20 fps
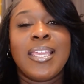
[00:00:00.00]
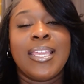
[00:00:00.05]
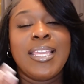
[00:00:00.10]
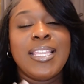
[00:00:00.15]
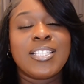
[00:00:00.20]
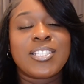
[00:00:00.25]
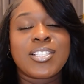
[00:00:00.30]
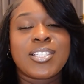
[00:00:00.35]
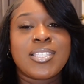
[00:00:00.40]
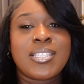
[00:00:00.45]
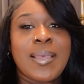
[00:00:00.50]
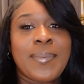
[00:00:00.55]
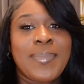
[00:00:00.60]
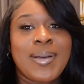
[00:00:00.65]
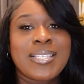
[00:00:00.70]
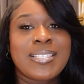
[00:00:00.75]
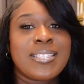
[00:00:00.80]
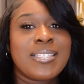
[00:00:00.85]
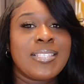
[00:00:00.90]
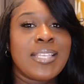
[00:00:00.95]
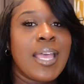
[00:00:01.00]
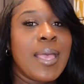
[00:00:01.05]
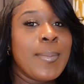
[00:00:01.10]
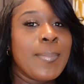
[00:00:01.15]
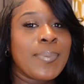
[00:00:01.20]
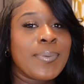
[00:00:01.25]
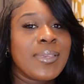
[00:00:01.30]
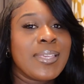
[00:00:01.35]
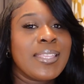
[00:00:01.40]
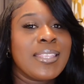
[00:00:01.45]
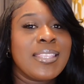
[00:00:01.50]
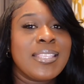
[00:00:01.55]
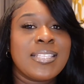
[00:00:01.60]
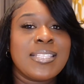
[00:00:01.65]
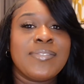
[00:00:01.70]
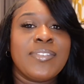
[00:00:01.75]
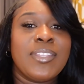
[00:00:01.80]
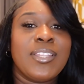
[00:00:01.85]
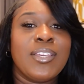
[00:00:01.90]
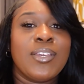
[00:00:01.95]
each step by step in
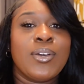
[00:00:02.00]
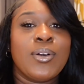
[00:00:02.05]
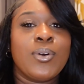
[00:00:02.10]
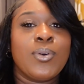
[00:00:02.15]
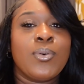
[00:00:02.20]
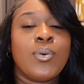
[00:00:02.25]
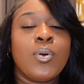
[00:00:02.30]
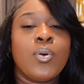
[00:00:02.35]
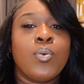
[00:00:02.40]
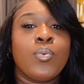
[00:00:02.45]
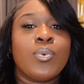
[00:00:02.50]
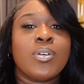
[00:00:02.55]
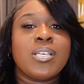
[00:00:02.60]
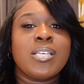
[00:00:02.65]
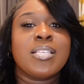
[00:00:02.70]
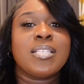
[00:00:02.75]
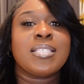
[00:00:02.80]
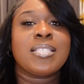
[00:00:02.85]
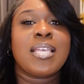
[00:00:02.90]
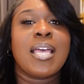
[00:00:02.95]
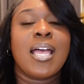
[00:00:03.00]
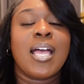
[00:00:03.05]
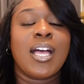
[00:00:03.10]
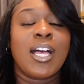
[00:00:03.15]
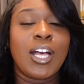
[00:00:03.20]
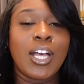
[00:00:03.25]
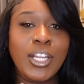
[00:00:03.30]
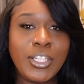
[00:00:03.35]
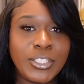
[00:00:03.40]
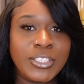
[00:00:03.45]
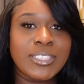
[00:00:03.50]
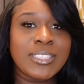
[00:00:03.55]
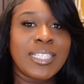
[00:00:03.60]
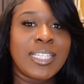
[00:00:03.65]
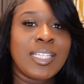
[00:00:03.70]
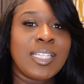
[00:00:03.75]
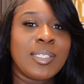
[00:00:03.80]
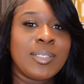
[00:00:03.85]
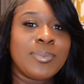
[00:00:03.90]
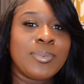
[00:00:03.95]
this video was
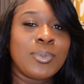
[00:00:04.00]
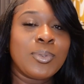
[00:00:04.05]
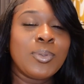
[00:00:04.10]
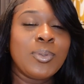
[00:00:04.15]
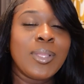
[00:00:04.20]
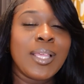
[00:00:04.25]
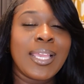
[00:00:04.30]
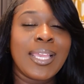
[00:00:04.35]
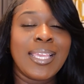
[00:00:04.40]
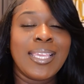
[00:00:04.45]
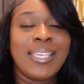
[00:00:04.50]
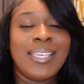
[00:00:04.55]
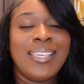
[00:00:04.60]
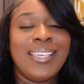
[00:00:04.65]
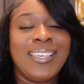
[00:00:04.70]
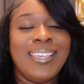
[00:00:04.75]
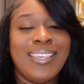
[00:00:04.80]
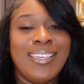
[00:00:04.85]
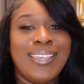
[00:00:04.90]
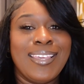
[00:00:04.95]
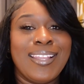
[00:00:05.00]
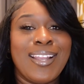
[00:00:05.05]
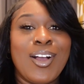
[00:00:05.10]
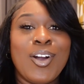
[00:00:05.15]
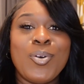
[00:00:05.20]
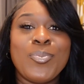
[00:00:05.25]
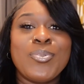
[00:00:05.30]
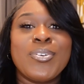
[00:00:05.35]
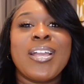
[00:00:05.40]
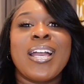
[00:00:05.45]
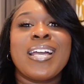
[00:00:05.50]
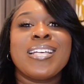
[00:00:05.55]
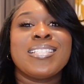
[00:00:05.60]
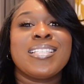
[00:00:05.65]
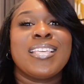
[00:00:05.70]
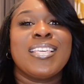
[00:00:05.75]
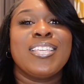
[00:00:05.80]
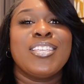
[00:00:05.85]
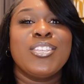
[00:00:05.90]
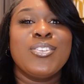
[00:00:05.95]
understandable, and I hope you
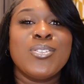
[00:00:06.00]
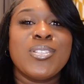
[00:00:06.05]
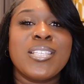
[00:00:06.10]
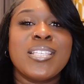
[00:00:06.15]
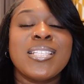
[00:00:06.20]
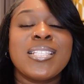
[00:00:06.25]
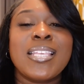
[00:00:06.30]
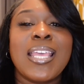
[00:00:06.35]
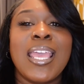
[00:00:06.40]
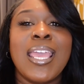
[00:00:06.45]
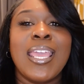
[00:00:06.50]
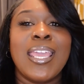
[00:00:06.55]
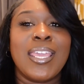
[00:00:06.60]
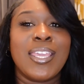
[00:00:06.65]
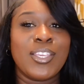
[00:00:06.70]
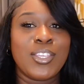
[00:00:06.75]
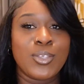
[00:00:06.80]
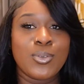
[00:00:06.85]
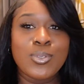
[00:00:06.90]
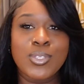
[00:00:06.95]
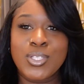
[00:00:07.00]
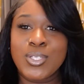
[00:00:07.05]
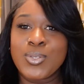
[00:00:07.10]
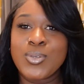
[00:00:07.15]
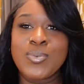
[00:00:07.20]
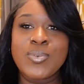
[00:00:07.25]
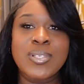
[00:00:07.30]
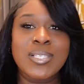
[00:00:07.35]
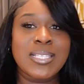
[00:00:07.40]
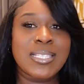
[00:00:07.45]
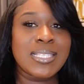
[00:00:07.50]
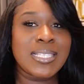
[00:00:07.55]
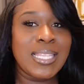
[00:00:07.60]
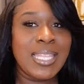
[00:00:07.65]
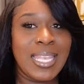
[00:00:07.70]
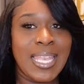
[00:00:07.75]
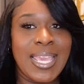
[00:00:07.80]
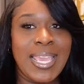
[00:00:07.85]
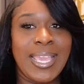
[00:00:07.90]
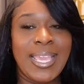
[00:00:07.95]
guys can use this and you too
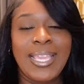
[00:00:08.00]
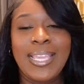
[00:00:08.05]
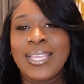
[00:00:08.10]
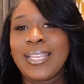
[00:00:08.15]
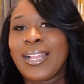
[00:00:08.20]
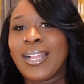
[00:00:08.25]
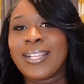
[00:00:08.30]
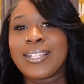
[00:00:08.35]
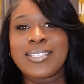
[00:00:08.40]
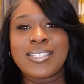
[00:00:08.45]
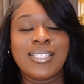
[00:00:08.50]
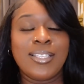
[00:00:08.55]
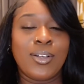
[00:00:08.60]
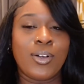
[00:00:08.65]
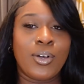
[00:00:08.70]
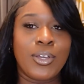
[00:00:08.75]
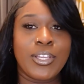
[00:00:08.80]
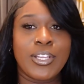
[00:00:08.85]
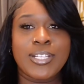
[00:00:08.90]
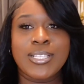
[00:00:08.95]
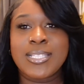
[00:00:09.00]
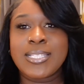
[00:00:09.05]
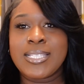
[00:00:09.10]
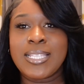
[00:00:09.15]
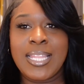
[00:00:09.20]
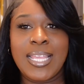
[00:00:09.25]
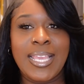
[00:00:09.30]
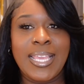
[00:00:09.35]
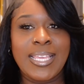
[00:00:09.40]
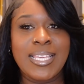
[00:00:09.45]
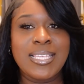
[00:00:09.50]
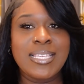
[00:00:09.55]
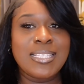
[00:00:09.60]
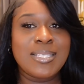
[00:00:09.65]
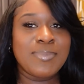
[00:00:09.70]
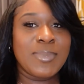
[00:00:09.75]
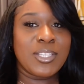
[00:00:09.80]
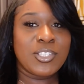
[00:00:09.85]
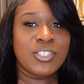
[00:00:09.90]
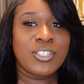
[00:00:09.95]
slay, and I can see all your
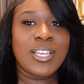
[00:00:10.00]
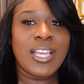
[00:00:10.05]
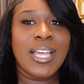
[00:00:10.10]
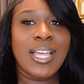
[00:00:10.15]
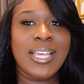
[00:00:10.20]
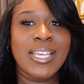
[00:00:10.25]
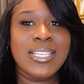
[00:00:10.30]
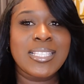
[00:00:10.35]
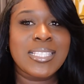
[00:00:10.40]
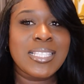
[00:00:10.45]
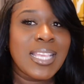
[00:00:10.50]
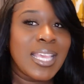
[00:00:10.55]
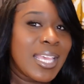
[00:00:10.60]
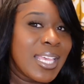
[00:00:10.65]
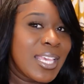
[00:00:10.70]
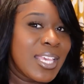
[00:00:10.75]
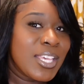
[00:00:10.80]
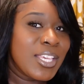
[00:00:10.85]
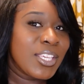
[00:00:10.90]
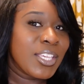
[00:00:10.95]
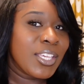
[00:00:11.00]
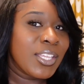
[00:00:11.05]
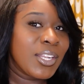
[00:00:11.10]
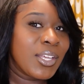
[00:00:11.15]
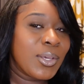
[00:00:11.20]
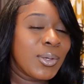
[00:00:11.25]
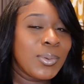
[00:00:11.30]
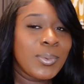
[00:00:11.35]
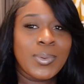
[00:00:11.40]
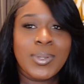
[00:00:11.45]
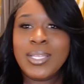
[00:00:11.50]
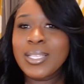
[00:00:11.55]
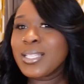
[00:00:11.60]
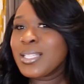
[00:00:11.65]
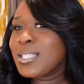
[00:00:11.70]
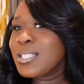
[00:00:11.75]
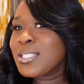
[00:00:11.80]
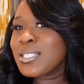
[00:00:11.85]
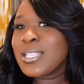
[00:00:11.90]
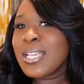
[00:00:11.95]
slays. Make sure you guys, you know,
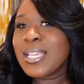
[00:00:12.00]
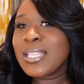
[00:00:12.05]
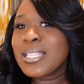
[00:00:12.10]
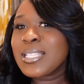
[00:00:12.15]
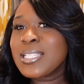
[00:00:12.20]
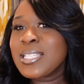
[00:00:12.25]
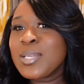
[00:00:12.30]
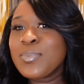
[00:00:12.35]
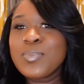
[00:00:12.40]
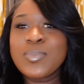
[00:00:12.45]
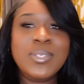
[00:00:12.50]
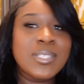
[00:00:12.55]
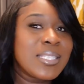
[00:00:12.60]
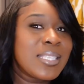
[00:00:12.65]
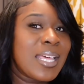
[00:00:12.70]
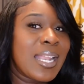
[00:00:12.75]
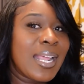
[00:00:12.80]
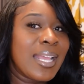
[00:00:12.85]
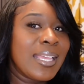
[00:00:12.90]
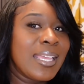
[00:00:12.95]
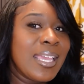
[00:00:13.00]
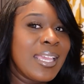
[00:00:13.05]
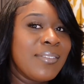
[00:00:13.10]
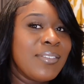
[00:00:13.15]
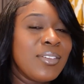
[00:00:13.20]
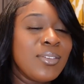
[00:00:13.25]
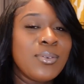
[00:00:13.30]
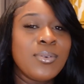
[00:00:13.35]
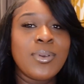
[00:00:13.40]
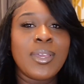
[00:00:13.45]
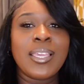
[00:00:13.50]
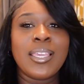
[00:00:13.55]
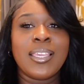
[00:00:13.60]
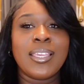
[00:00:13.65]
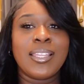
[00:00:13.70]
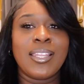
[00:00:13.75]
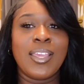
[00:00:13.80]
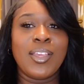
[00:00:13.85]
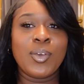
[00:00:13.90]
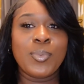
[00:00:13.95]
take the tips that I gave you
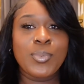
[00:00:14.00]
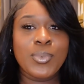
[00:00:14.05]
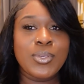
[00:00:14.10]
and help